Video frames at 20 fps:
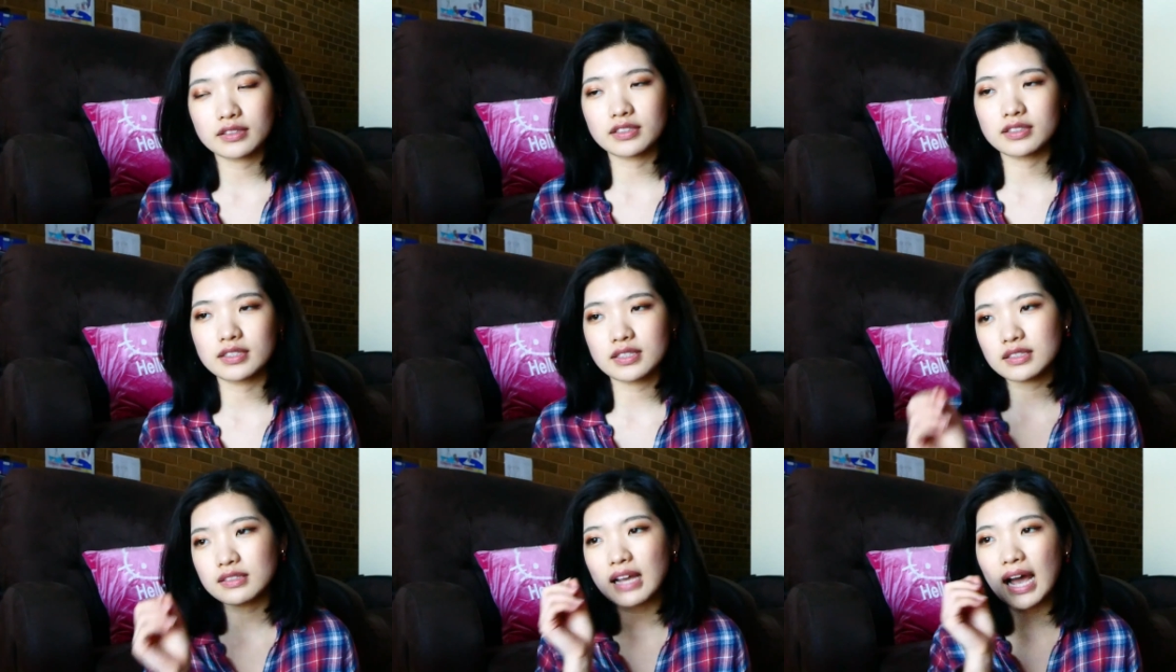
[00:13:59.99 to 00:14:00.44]

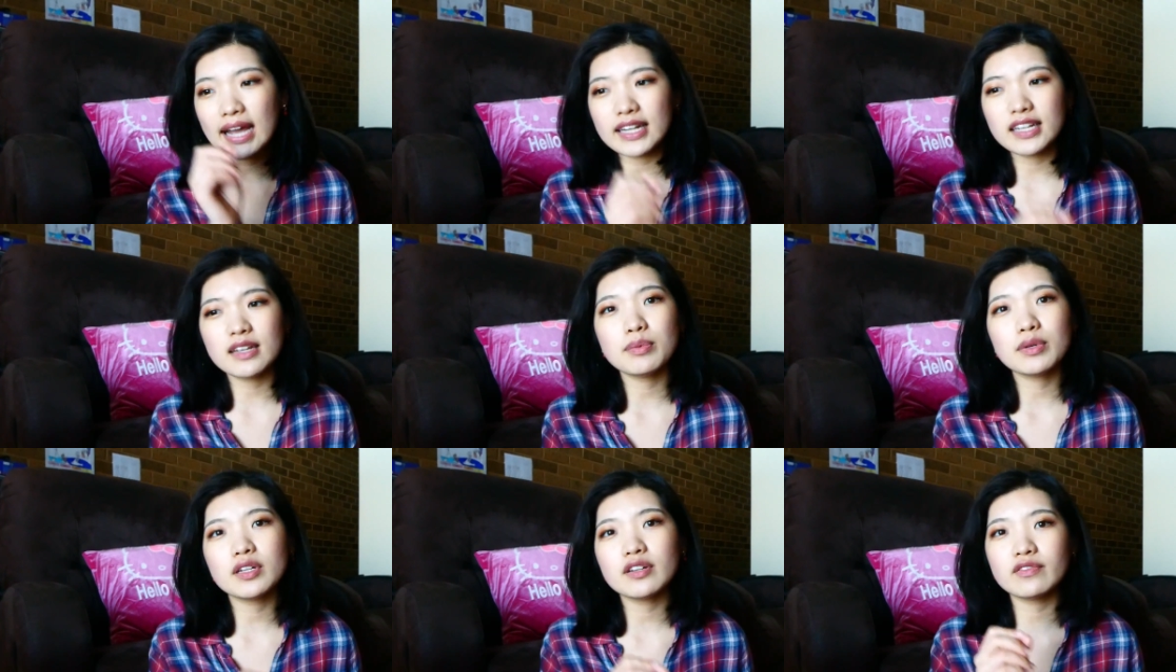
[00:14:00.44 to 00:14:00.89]
There's
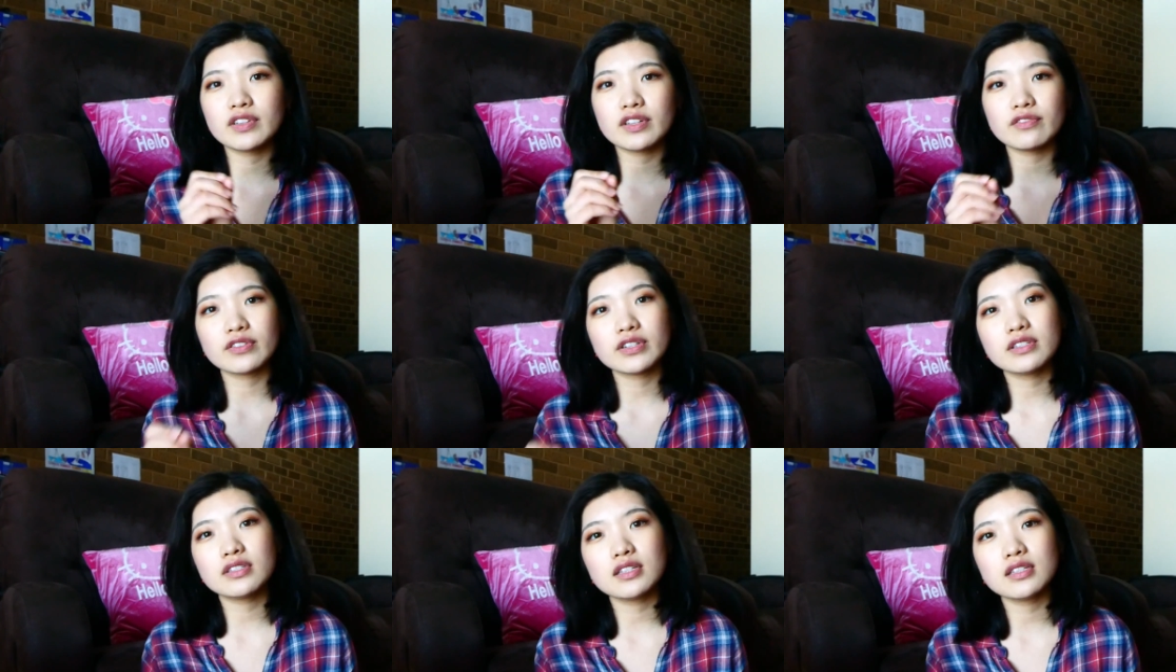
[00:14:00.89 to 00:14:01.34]
tiny bit of
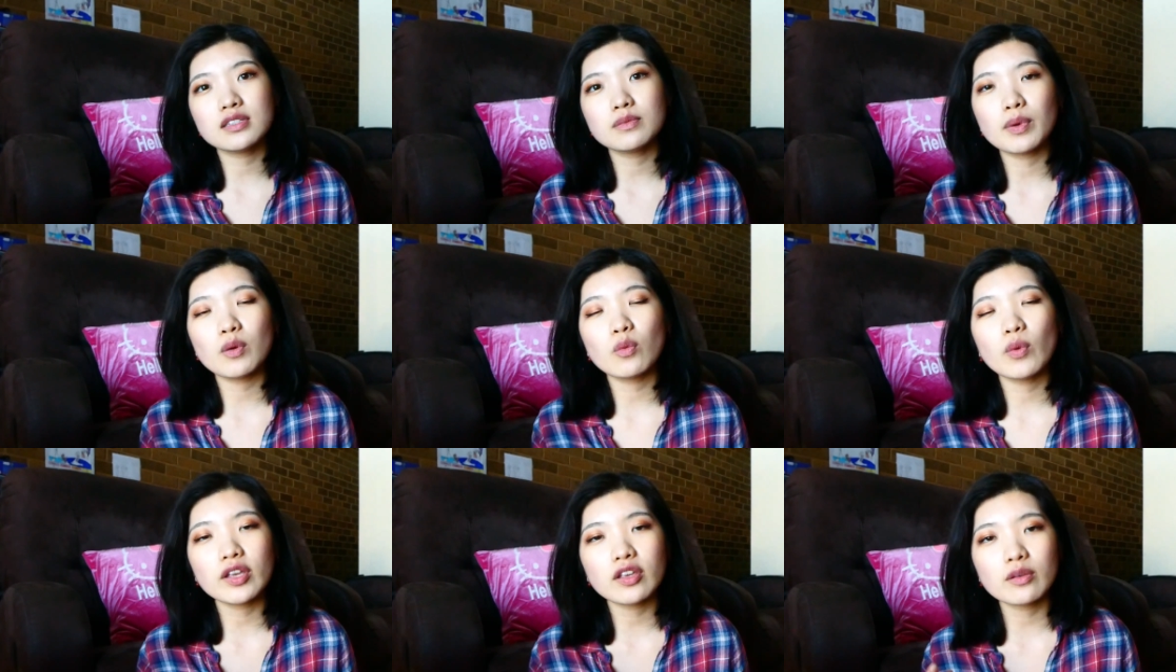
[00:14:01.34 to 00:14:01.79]
differences,
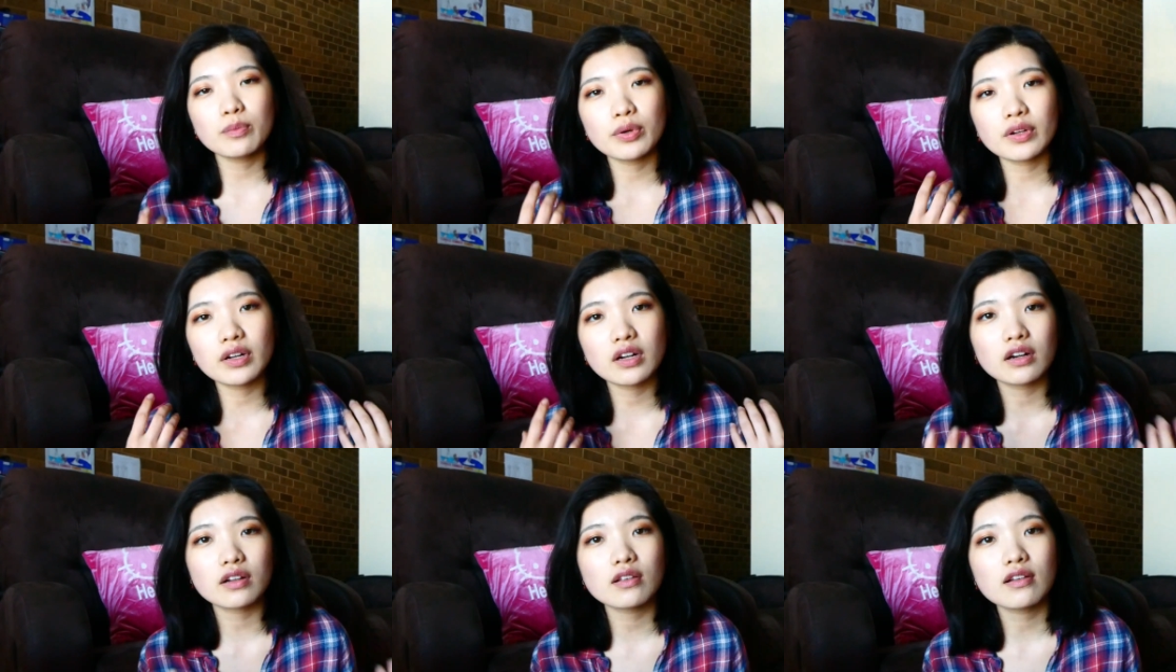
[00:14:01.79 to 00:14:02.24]
but when you
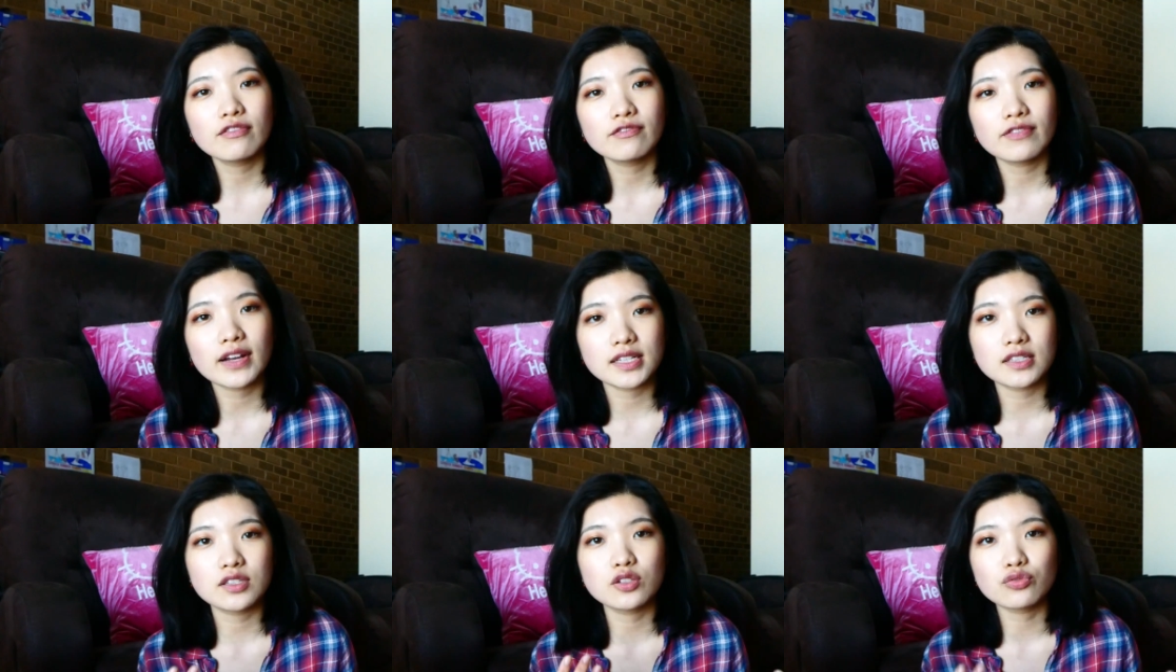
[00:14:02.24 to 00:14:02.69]
put it on your
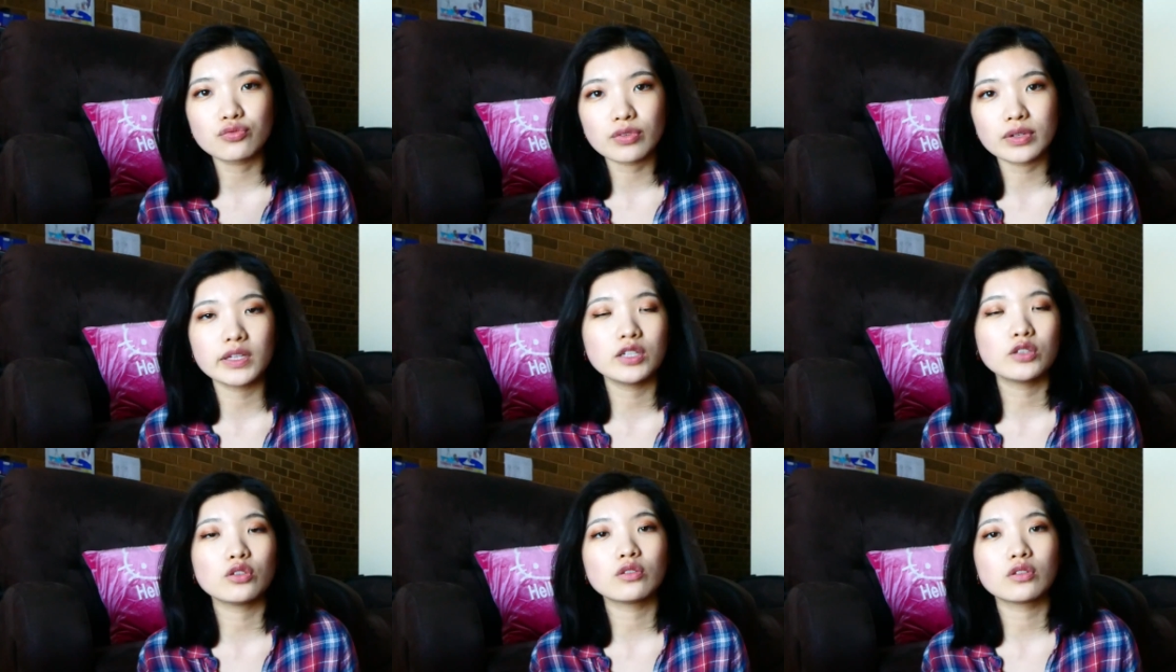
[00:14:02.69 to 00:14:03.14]
face, you
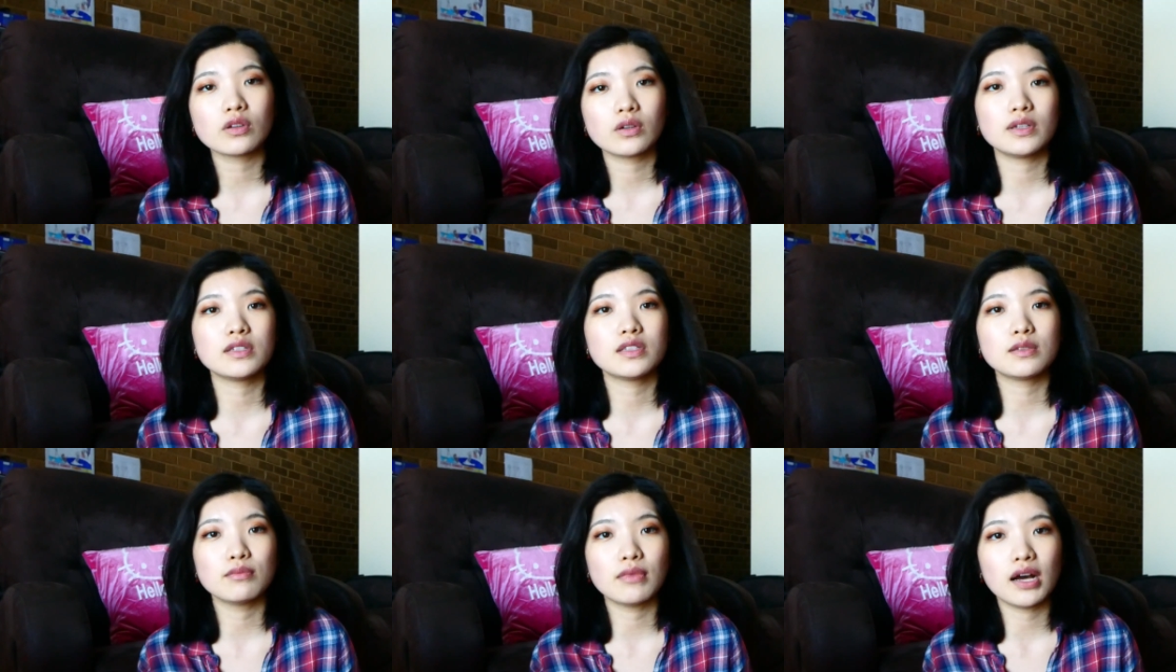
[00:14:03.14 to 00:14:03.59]
really don't
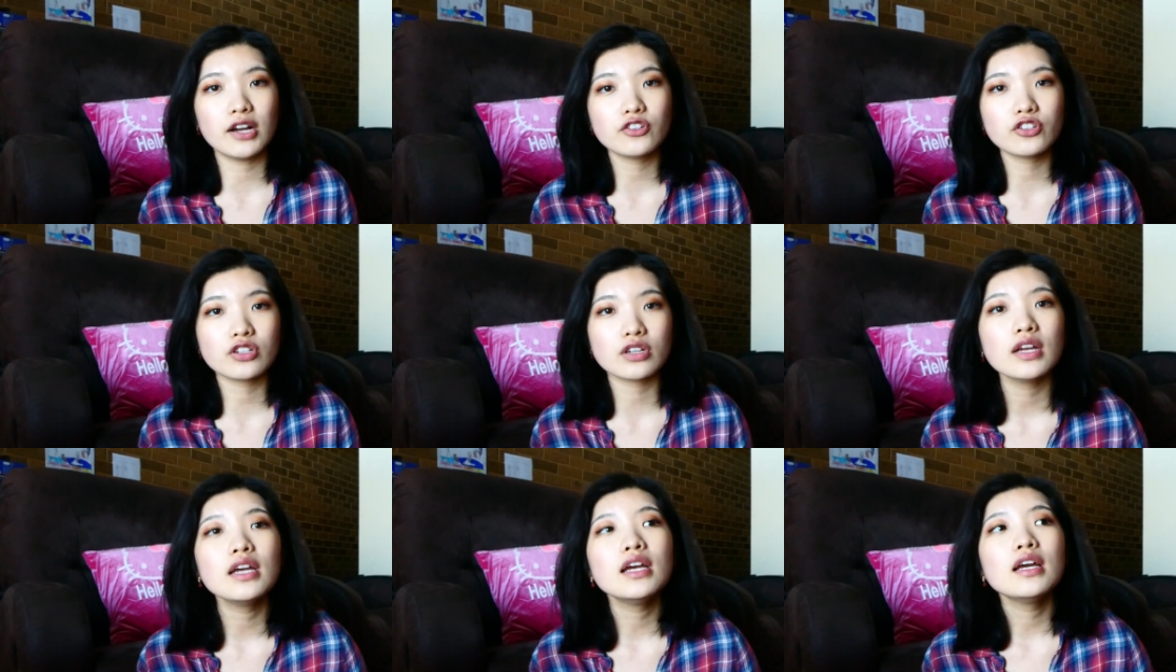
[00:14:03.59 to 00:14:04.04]
notice
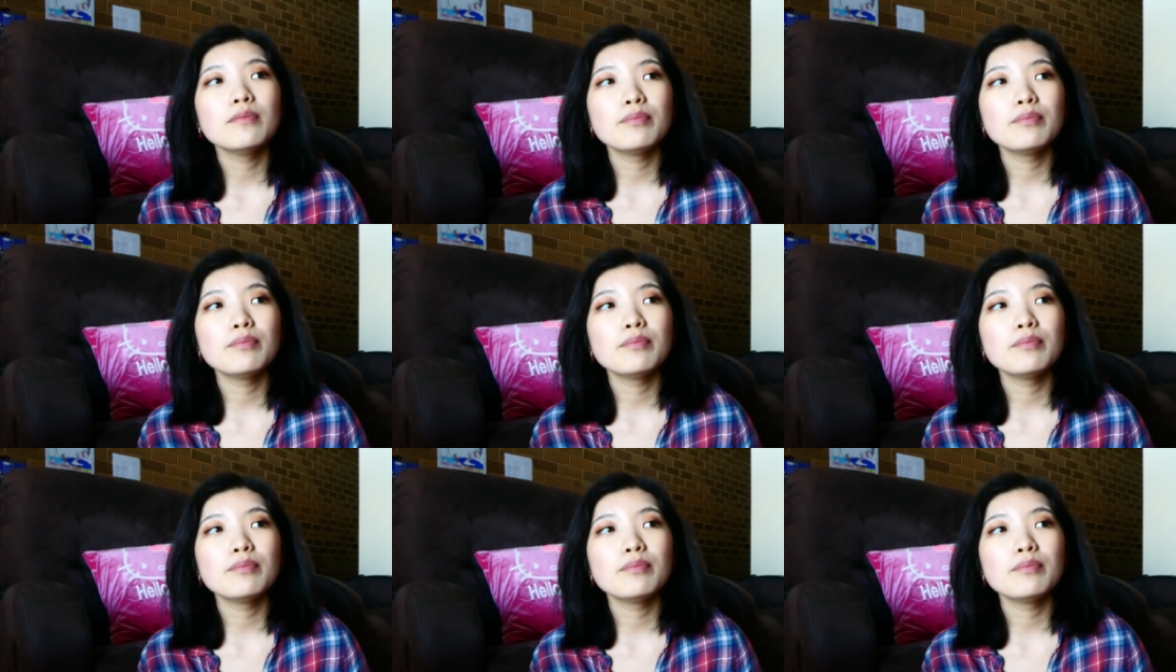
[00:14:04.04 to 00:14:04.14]
much.